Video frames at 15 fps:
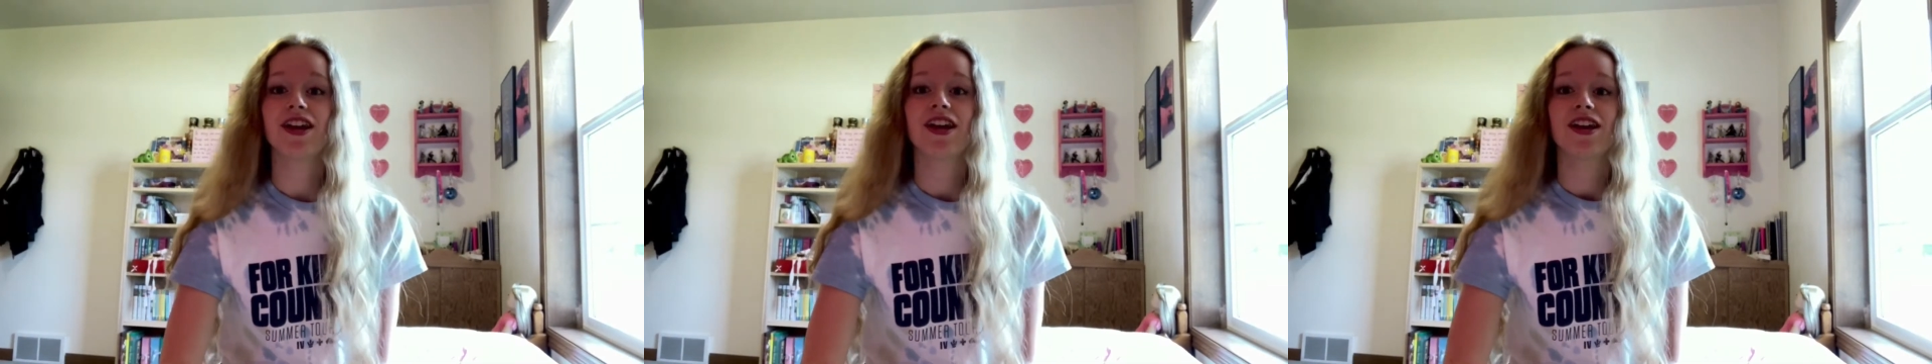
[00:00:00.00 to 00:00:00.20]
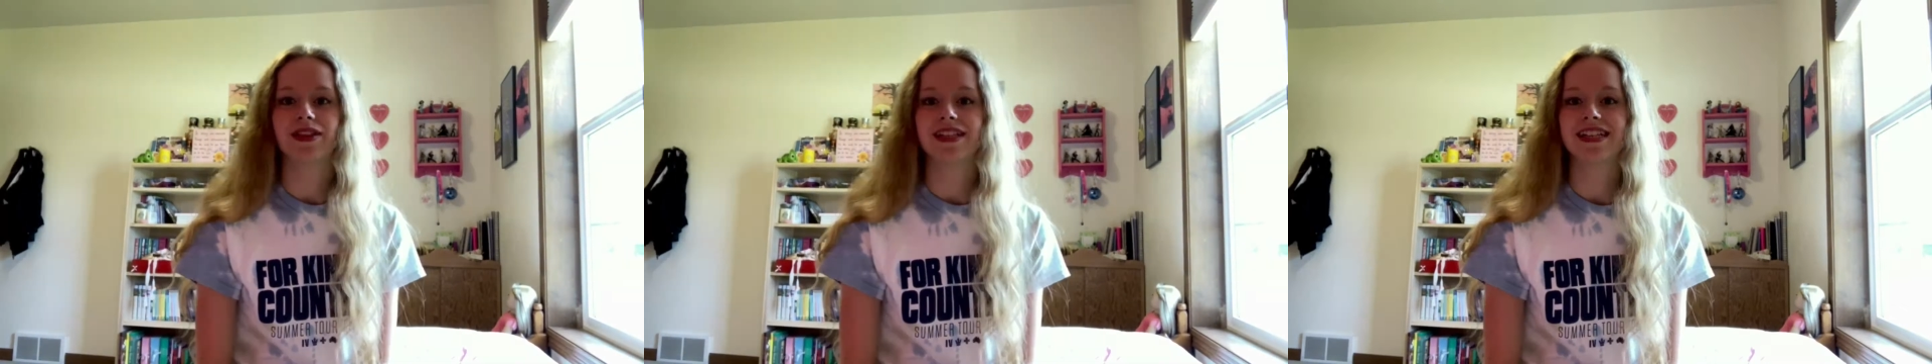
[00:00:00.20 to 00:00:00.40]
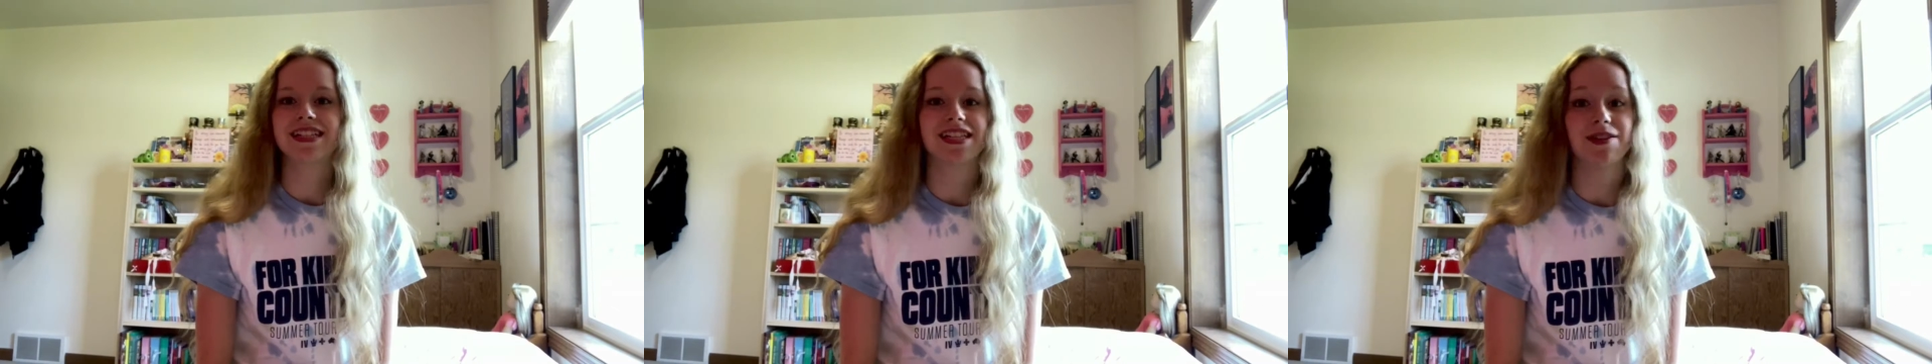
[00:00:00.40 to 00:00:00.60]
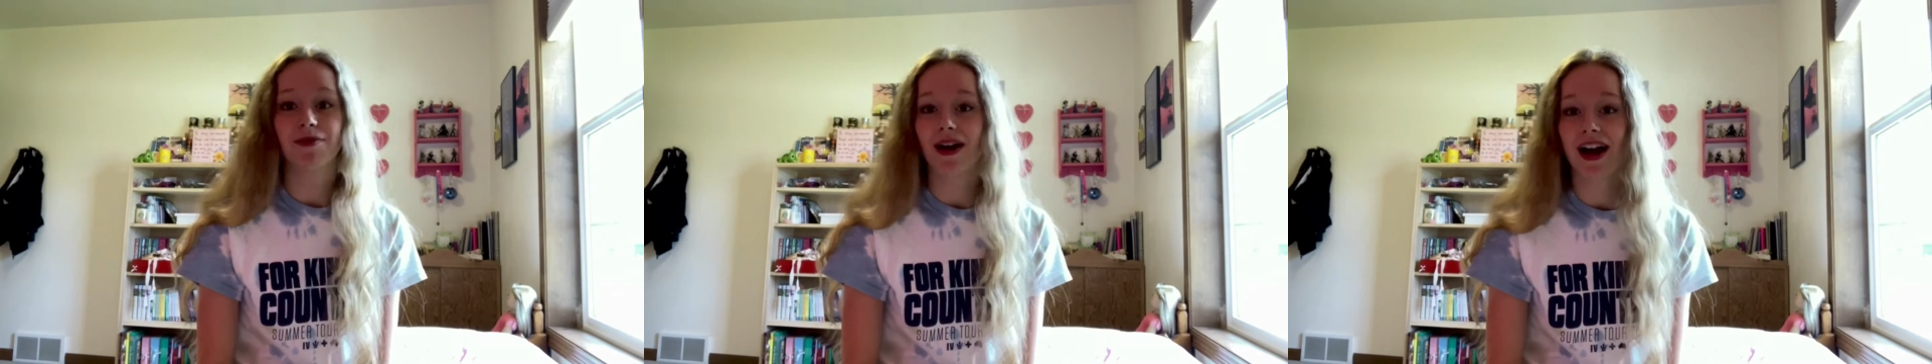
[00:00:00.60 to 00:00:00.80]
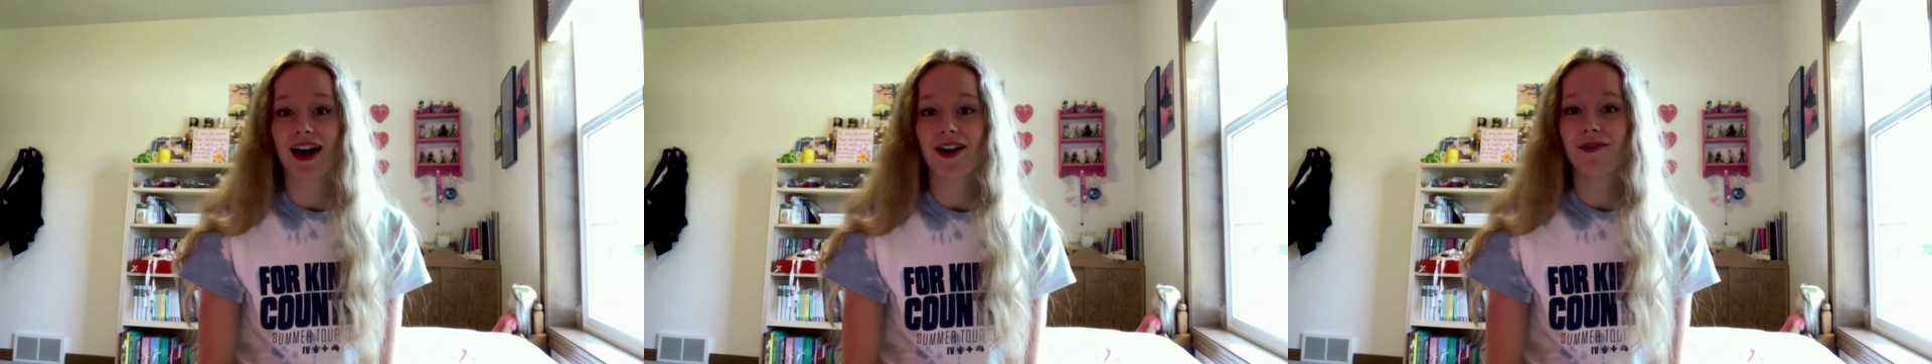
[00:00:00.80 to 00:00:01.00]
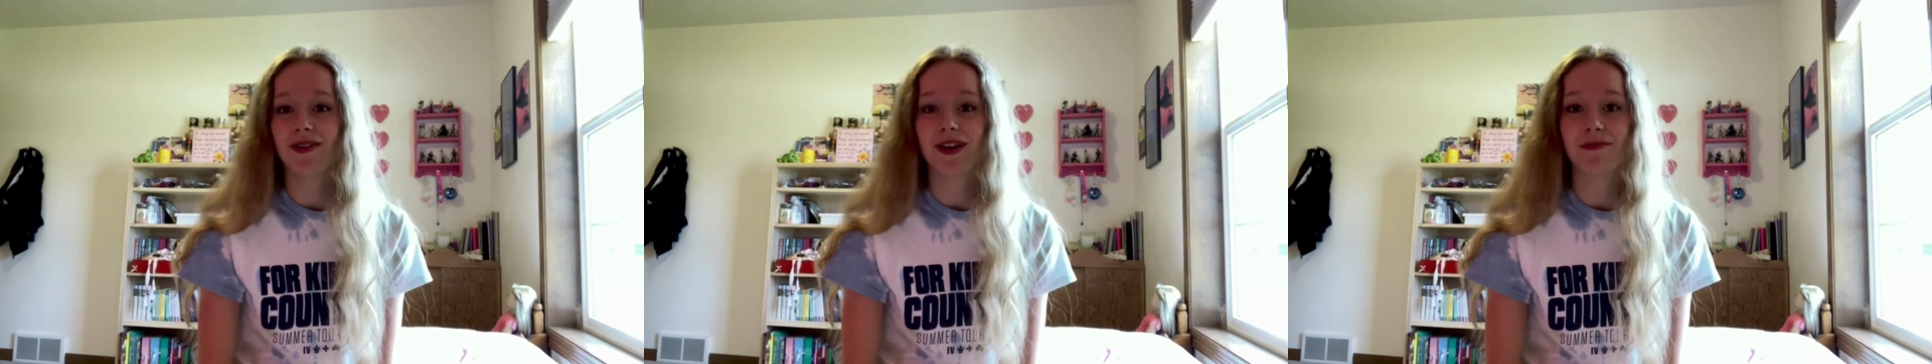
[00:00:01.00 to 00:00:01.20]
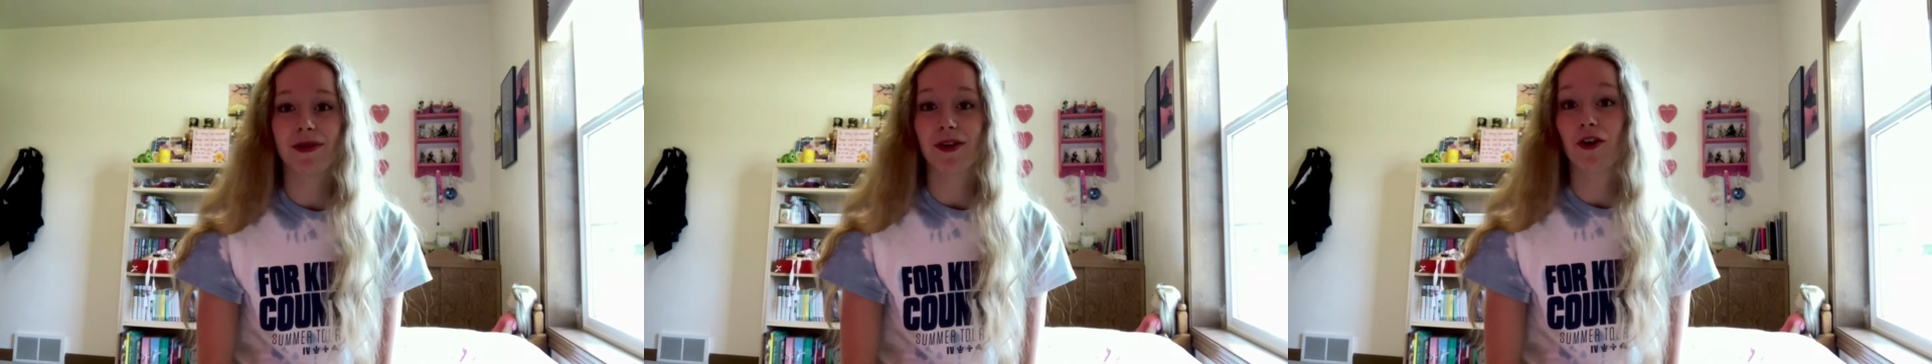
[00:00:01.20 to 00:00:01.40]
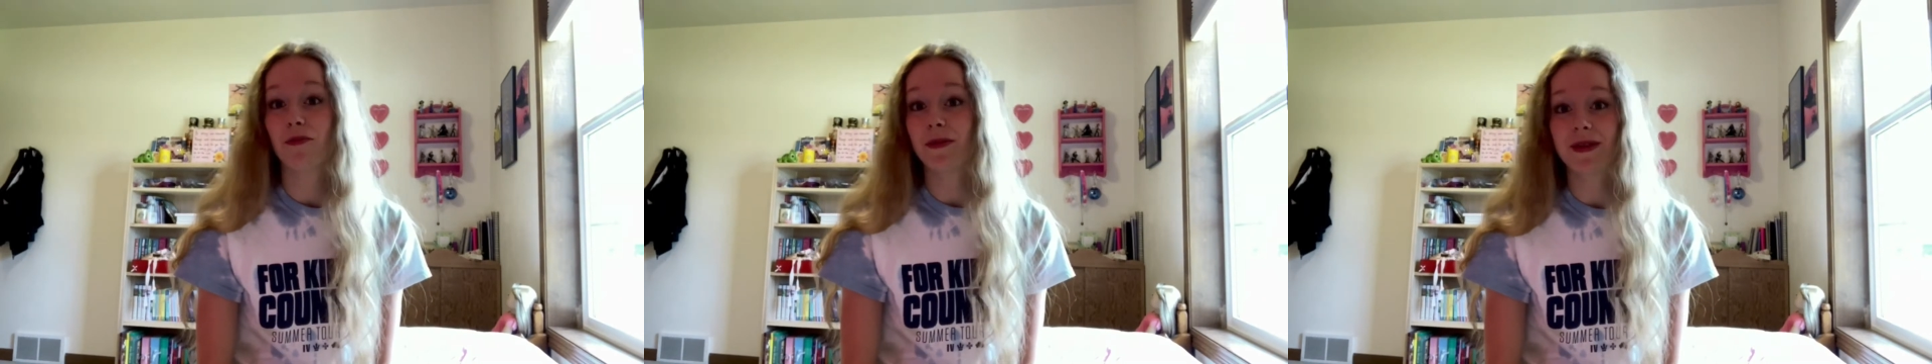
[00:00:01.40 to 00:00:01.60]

He said something about how we had been hoping